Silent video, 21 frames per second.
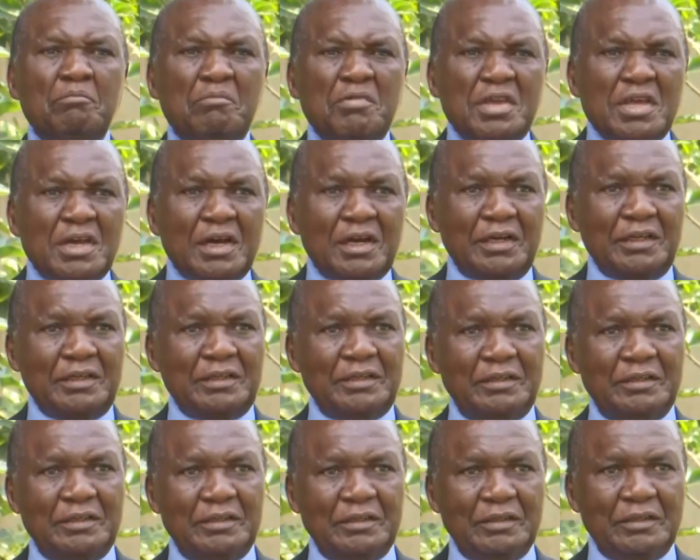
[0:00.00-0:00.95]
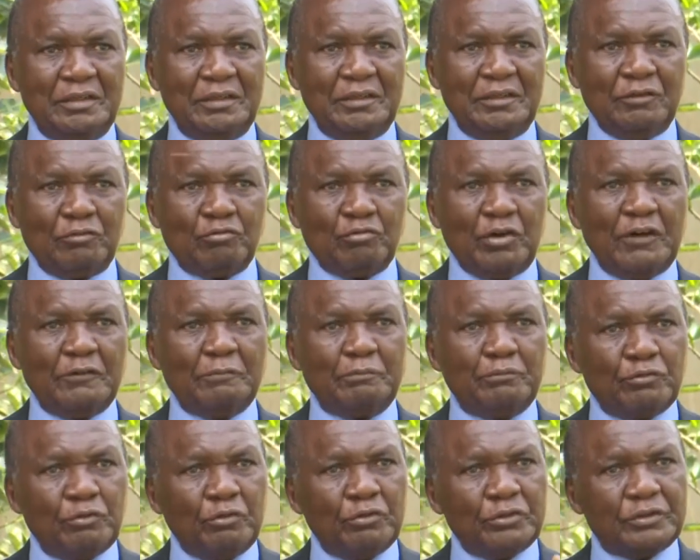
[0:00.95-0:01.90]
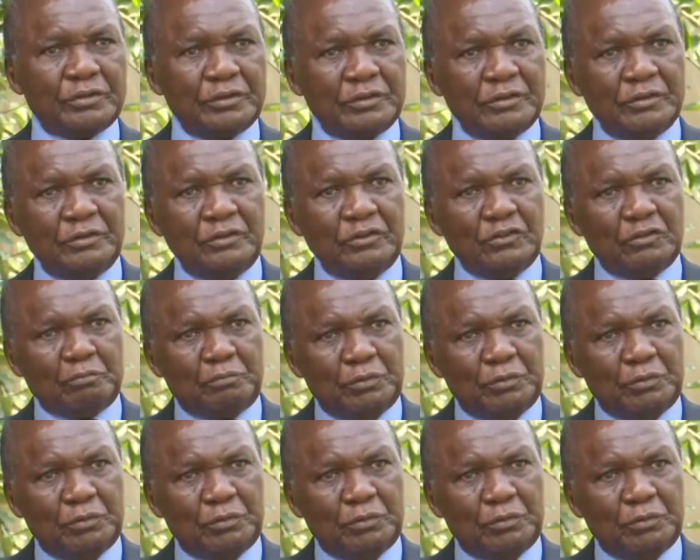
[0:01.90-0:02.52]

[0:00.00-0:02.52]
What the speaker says: merely to have brought these